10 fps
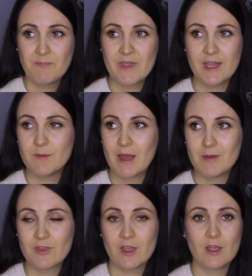And you may
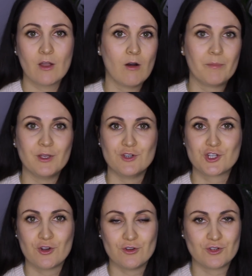be thinking, oh, but you
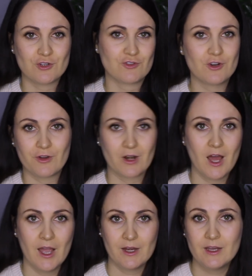show your children
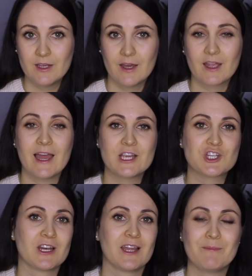online. Yeah,
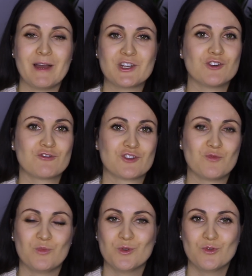occasionally my
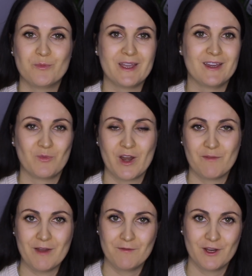children will be in one
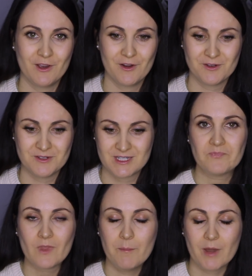of my videos,
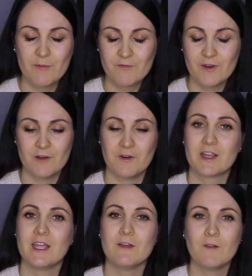but I'm very,
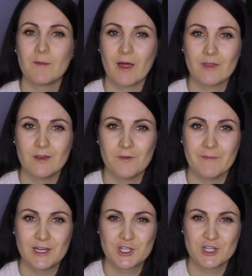very careful about the
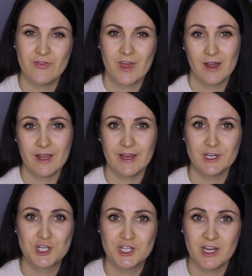information that I
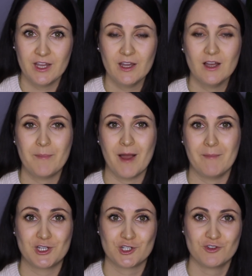share about
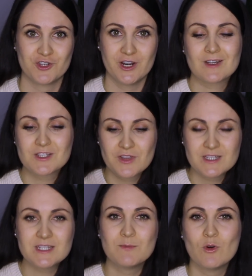my children. So
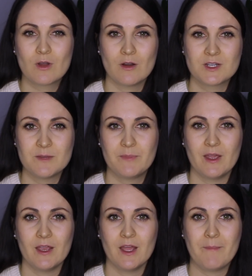this is more going to
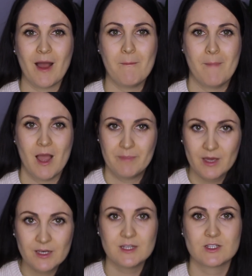be about my
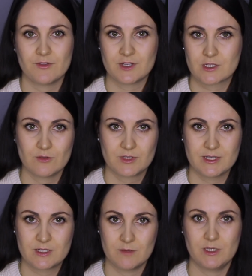opinions on the school
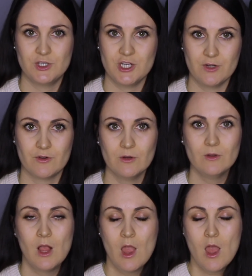system in
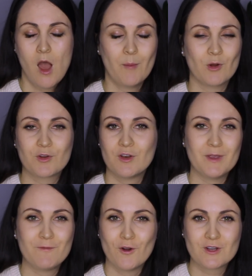general. I'm not going to
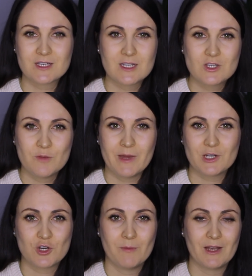be focusing too
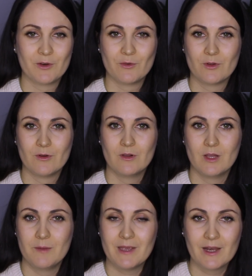much on my little girl,
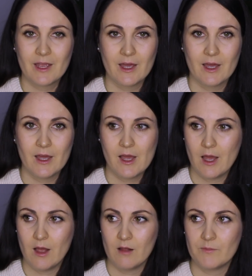Amelia.
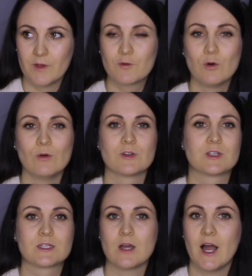Of
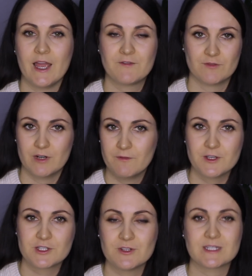course, I have to
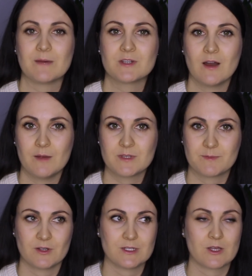reference her sometimes
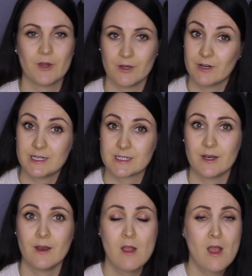because the only
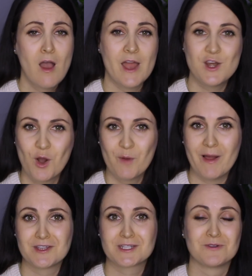reason I know
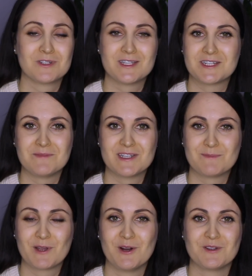about the school system is
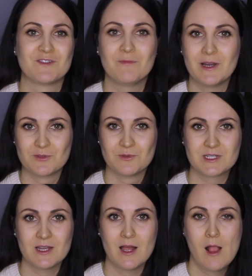because of my
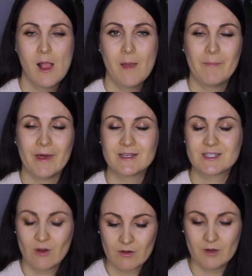daughter, but
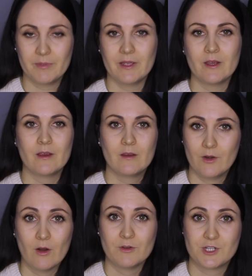it's not going to be,
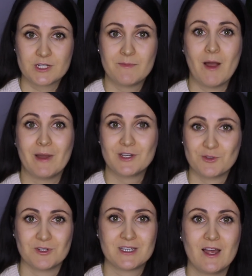just about my
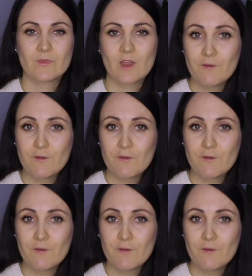daughter.